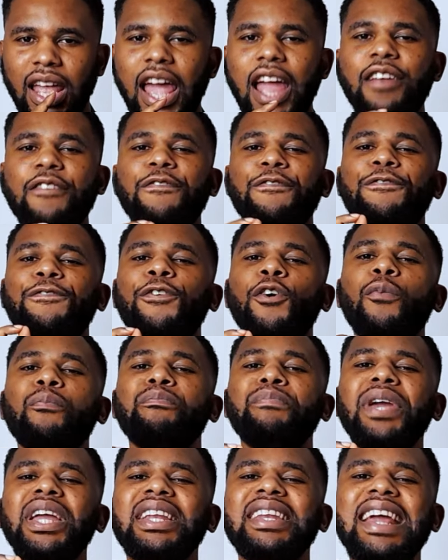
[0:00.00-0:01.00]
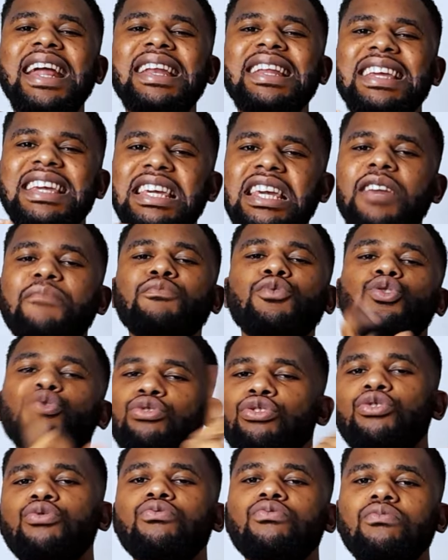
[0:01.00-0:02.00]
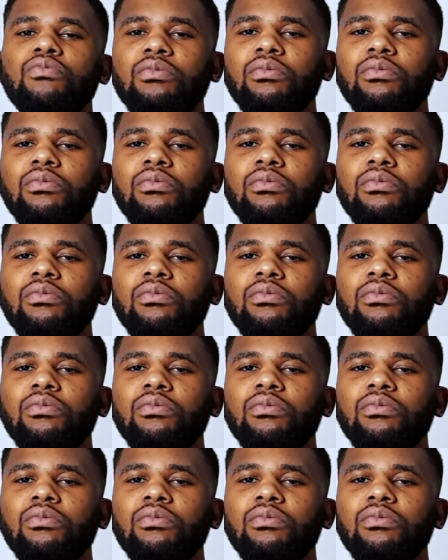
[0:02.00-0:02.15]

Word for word: and forbidden him to do